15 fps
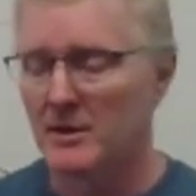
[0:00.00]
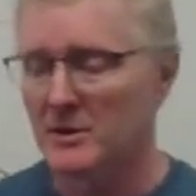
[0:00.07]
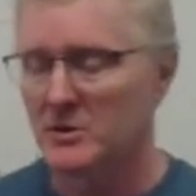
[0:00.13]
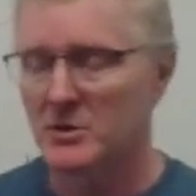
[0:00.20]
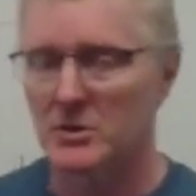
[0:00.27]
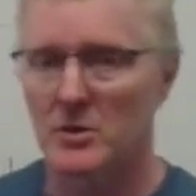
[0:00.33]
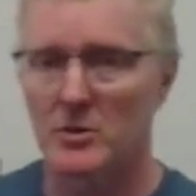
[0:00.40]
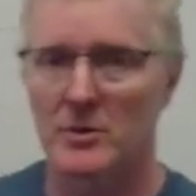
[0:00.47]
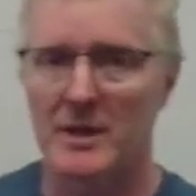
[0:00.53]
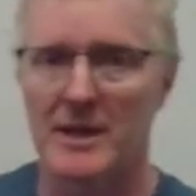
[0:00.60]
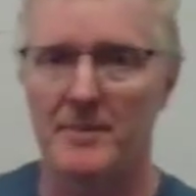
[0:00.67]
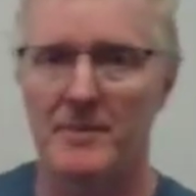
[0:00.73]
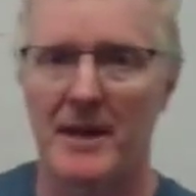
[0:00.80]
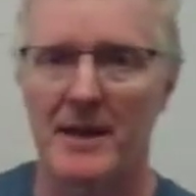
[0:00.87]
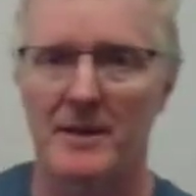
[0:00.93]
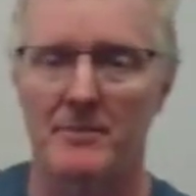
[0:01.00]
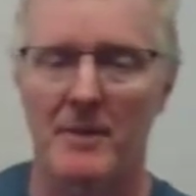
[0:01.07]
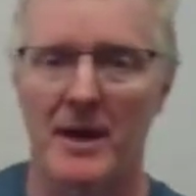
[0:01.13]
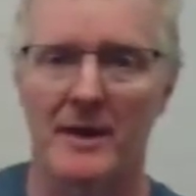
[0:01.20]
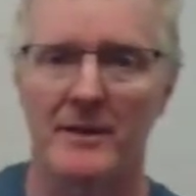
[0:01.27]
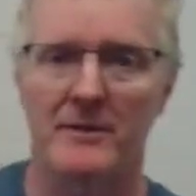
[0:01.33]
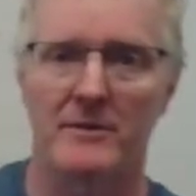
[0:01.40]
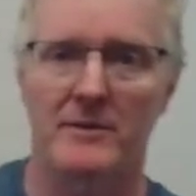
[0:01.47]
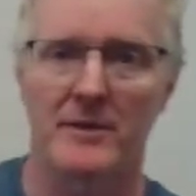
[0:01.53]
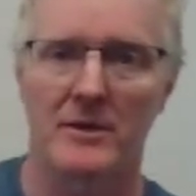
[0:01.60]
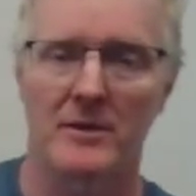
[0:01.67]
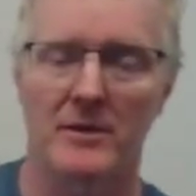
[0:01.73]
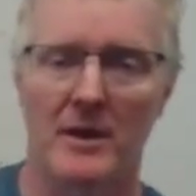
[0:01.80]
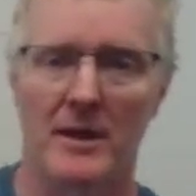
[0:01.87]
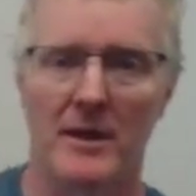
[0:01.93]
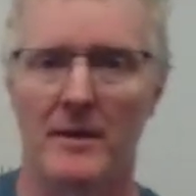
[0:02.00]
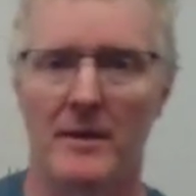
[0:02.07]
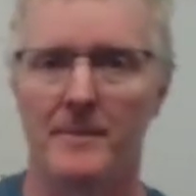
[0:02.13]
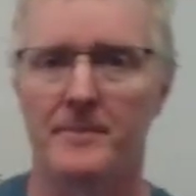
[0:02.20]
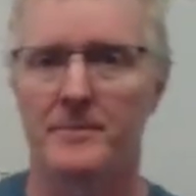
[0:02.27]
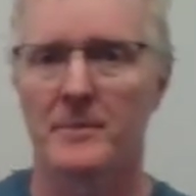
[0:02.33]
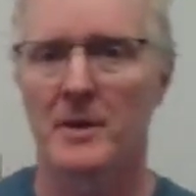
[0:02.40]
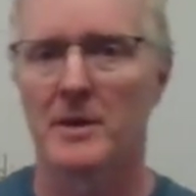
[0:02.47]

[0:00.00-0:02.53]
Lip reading: So keep that in mind, that